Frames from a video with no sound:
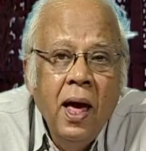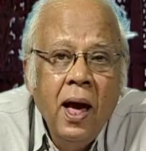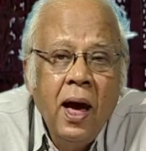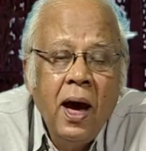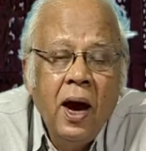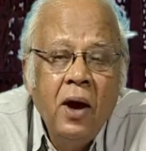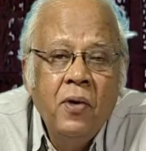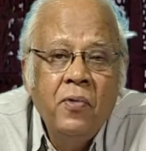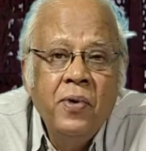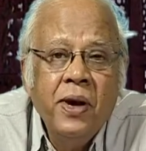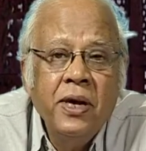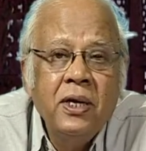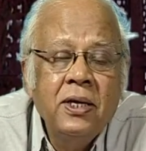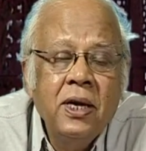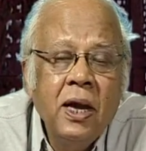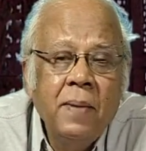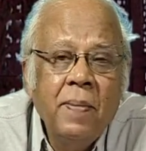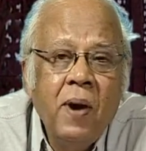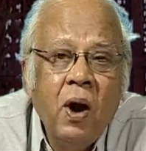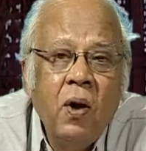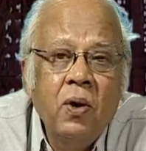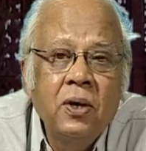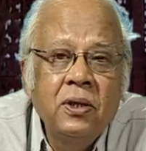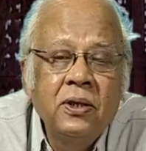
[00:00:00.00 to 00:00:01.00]
uh, written
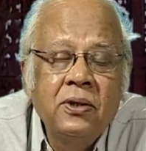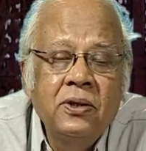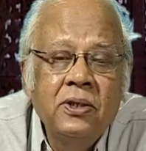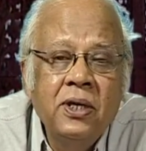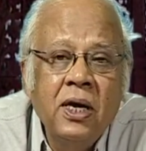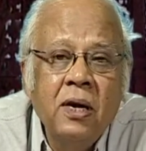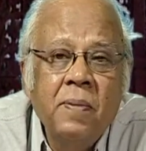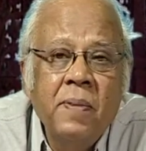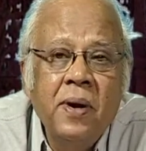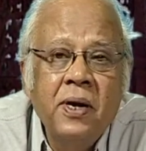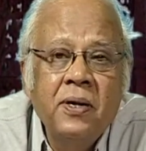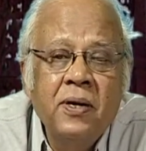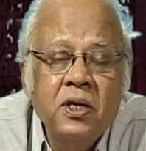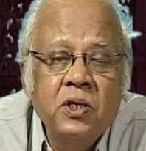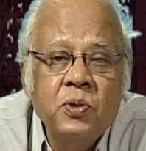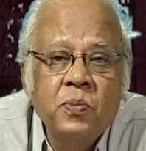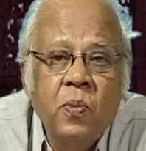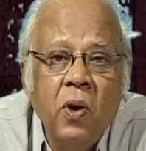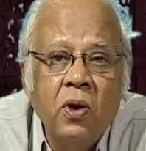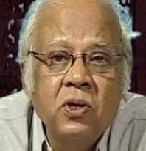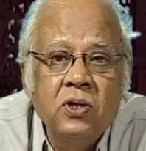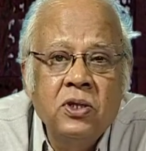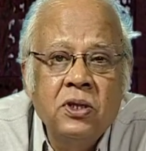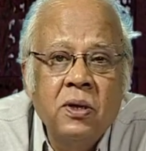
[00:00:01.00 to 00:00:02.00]
about German
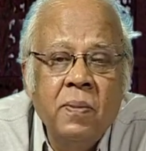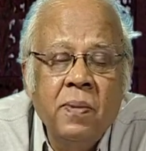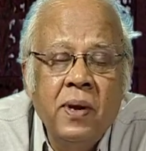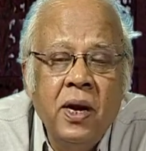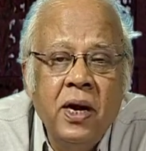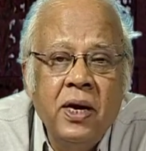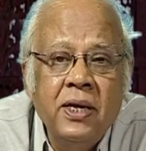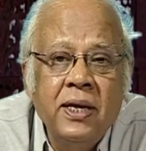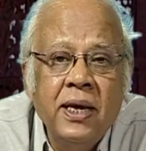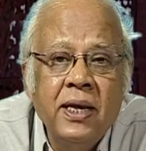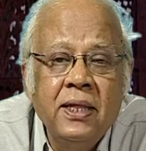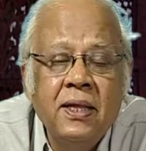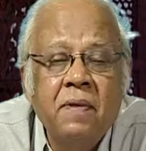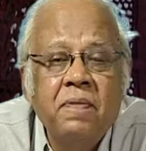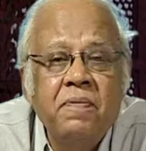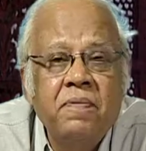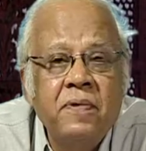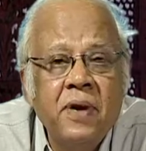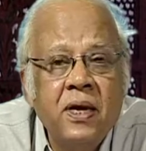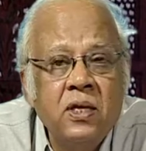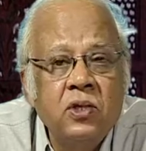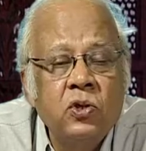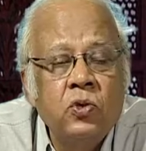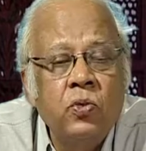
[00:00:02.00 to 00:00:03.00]
responsibility in the
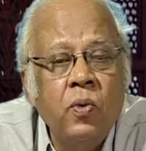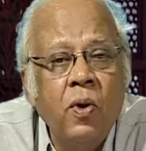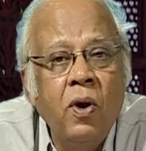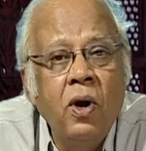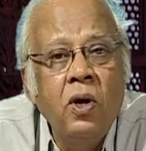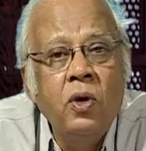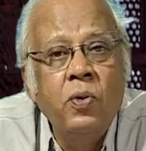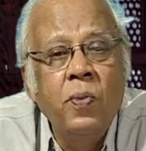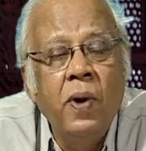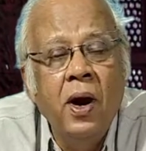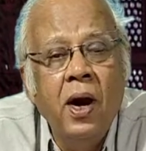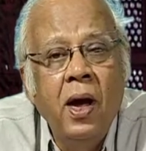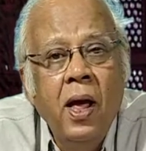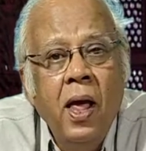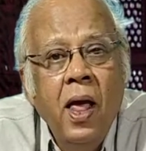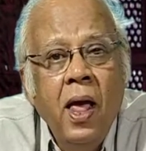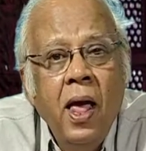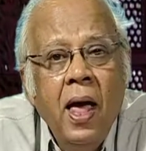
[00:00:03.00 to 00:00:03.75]
First World War,